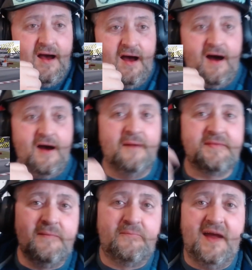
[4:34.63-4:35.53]
Oh, I hope
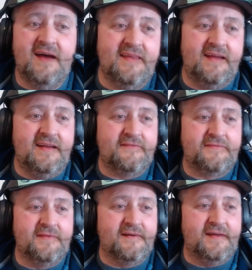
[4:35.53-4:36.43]
they ban that idiot
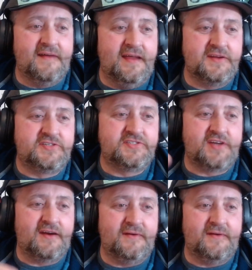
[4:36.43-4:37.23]
from the league. What a jerk.